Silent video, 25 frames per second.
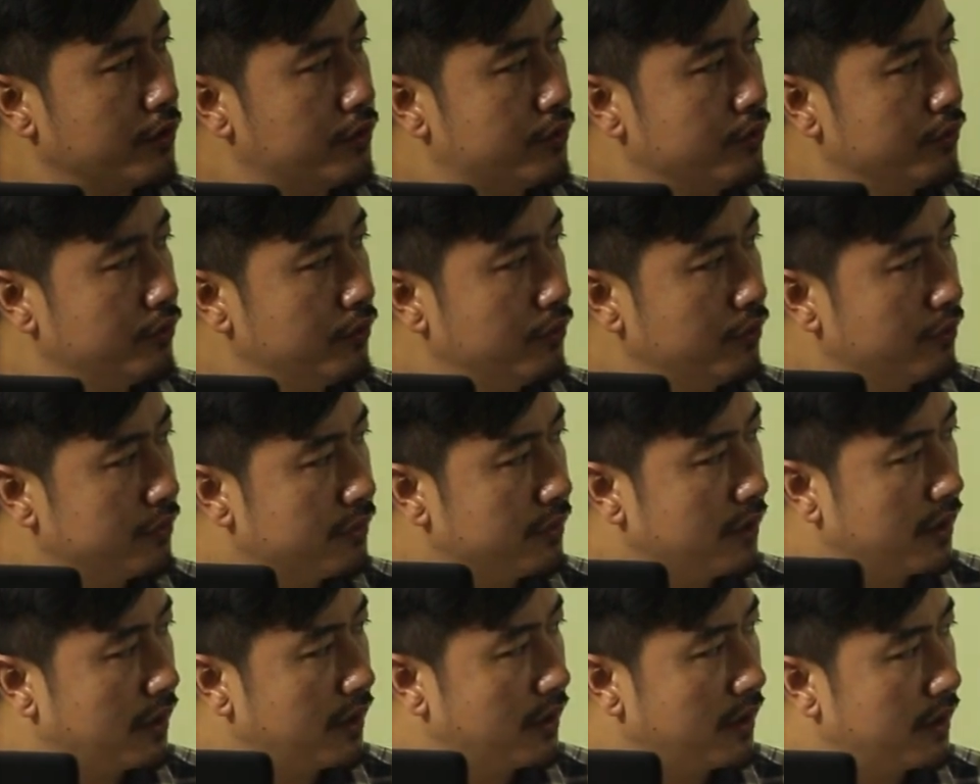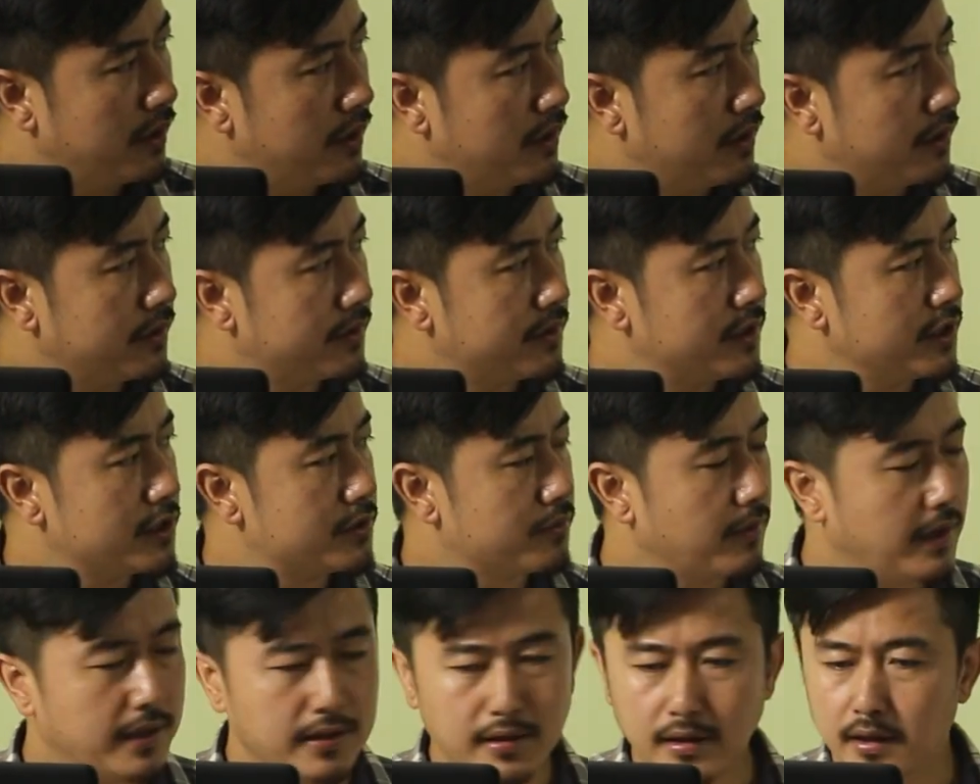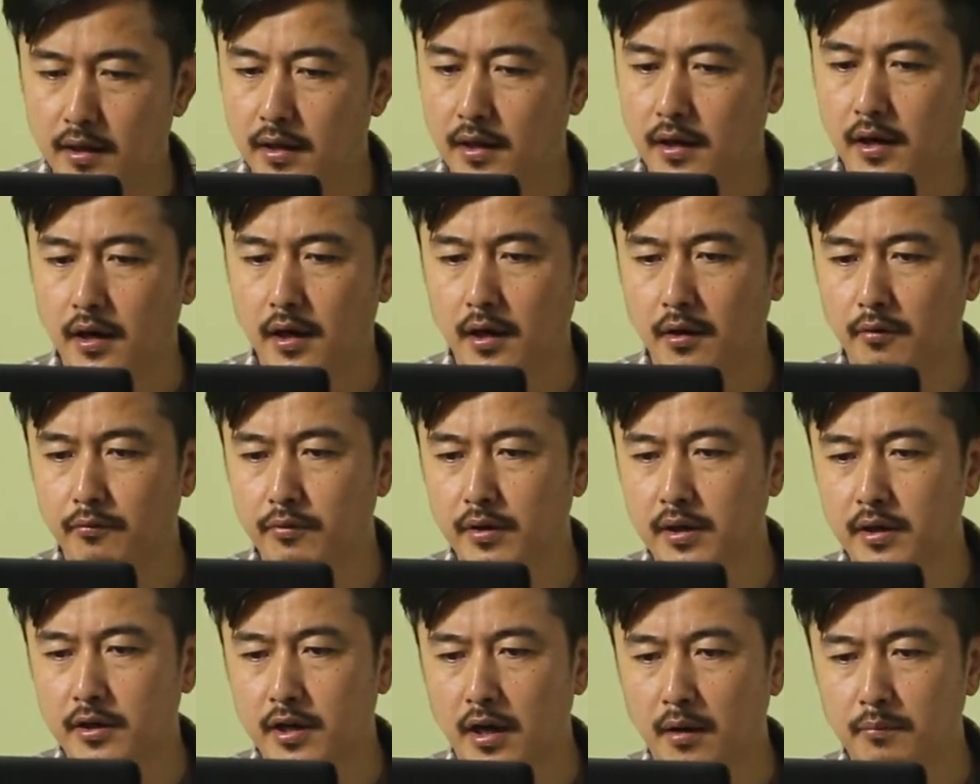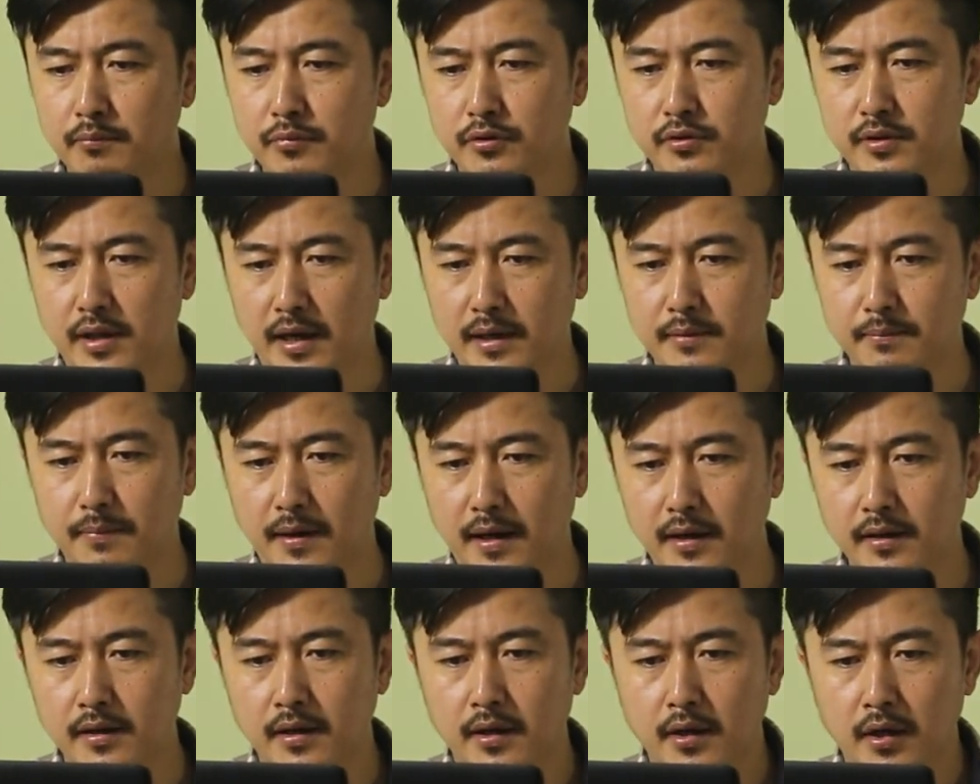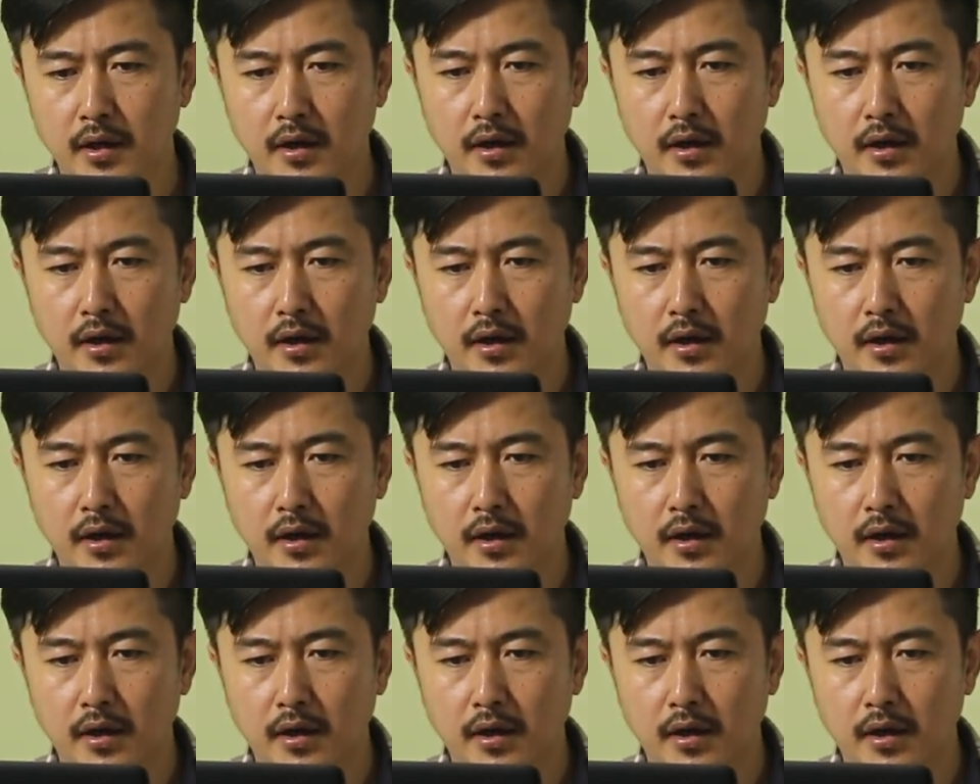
to this one, we'll come to that part.